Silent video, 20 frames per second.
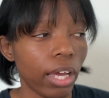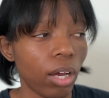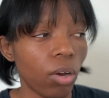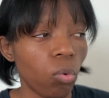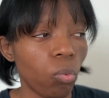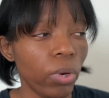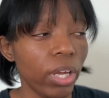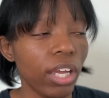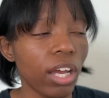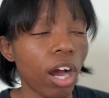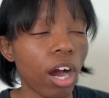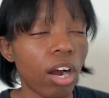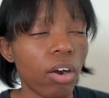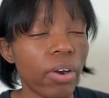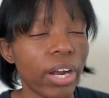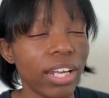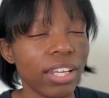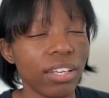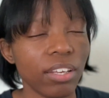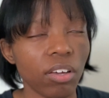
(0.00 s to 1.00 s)
we
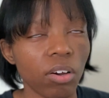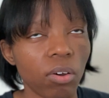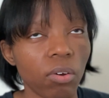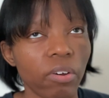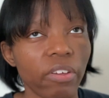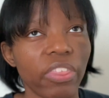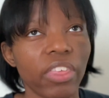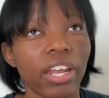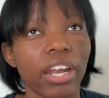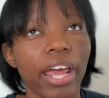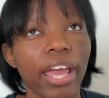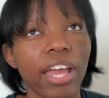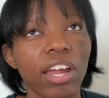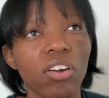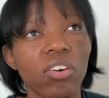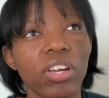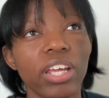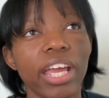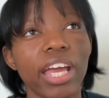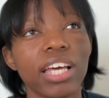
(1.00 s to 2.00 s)
already know that
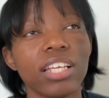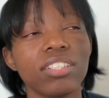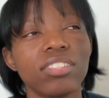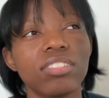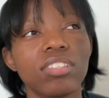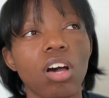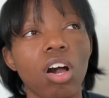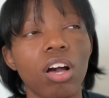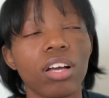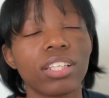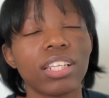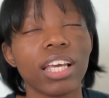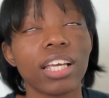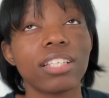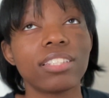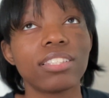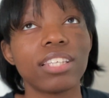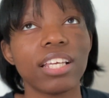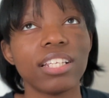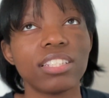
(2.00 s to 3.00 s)
Harry has talked
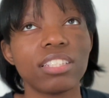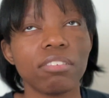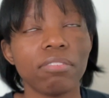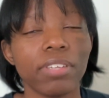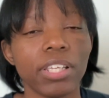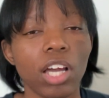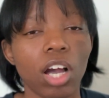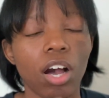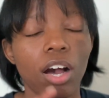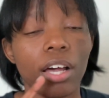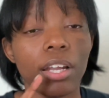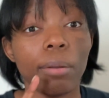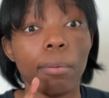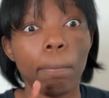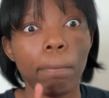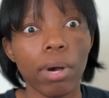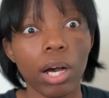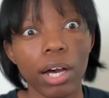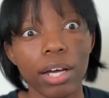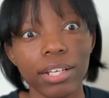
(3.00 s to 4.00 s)
extensively on
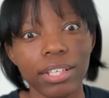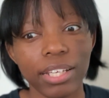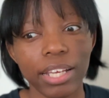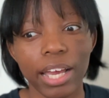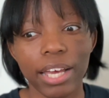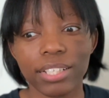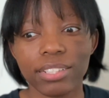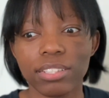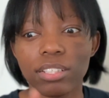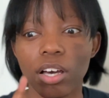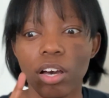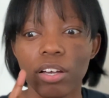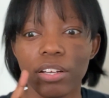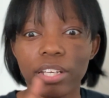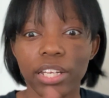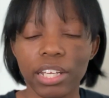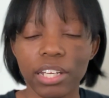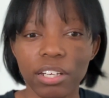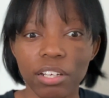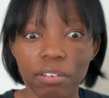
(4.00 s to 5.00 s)
podcasts,
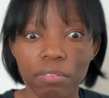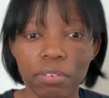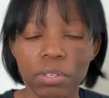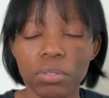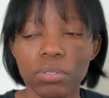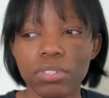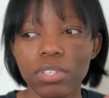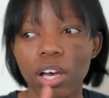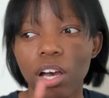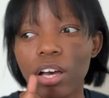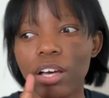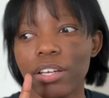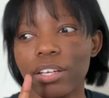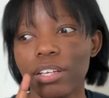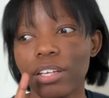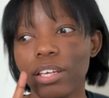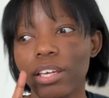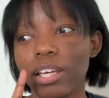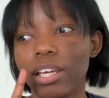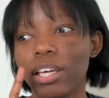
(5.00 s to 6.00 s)
on interviews,
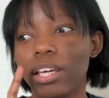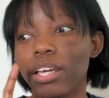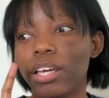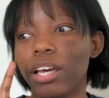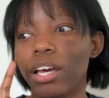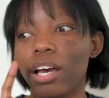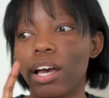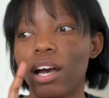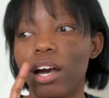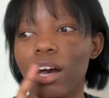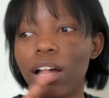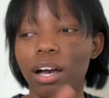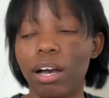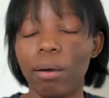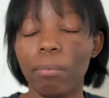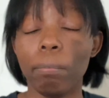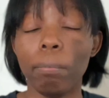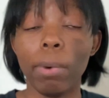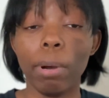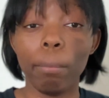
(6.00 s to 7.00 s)
on
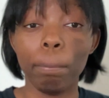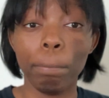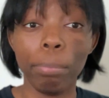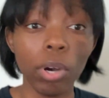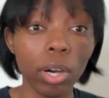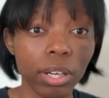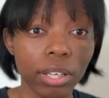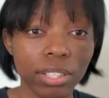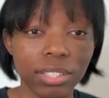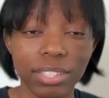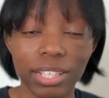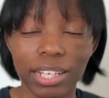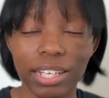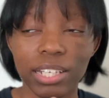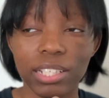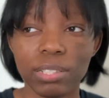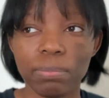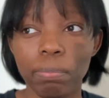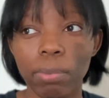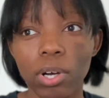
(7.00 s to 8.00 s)
books, in
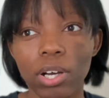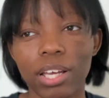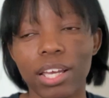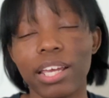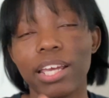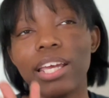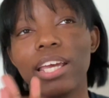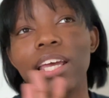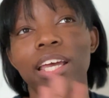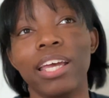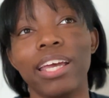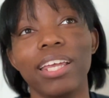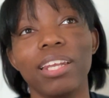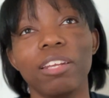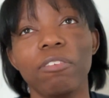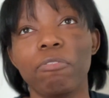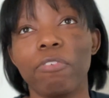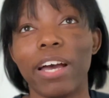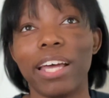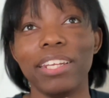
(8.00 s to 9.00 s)
his book
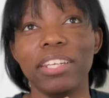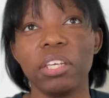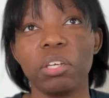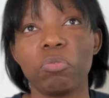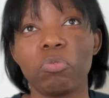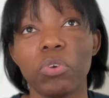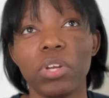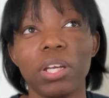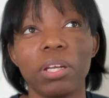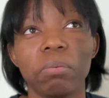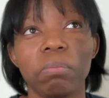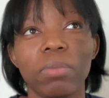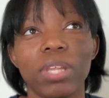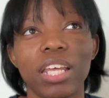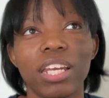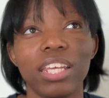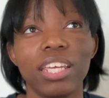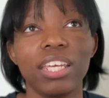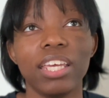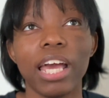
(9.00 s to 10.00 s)
in Finding Freedom
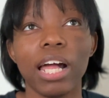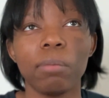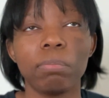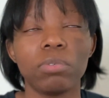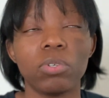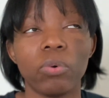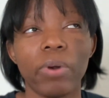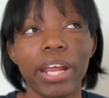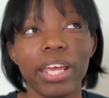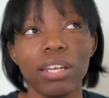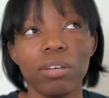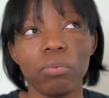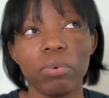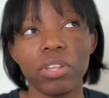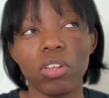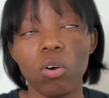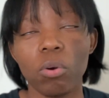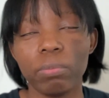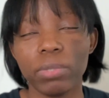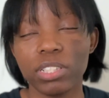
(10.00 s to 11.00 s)
that he helped write
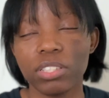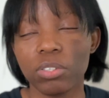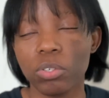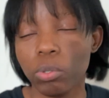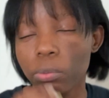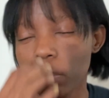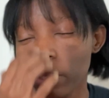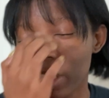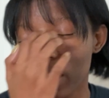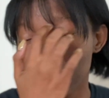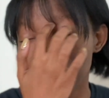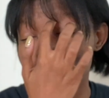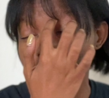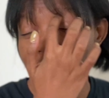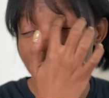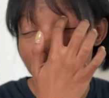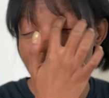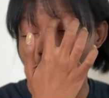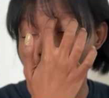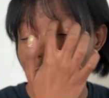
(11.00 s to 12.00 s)
with Omid Scooby and then
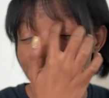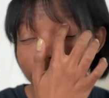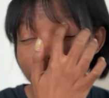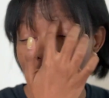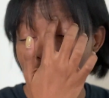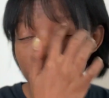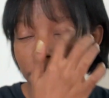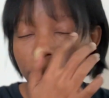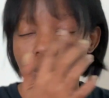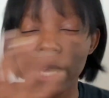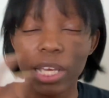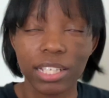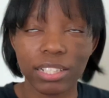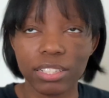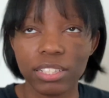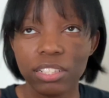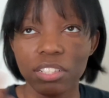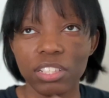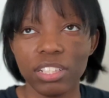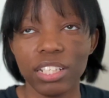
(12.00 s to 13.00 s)
said he didn't help.
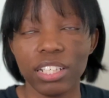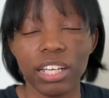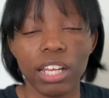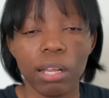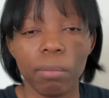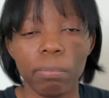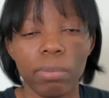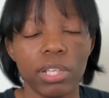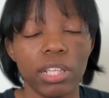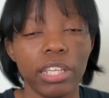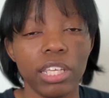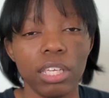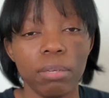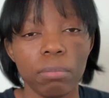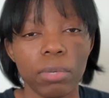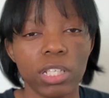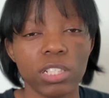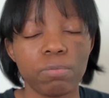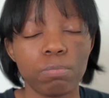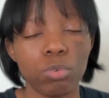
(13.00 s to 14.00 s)
Meghan said she didn't help, but the
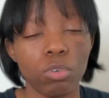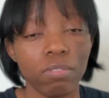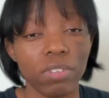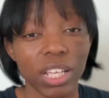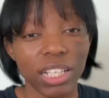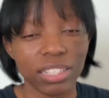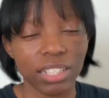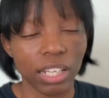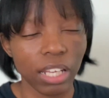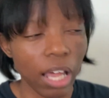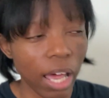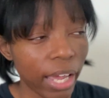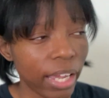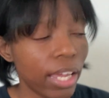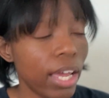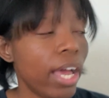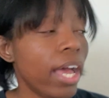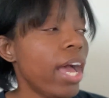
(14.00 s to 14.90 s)
emails proved that's a lie.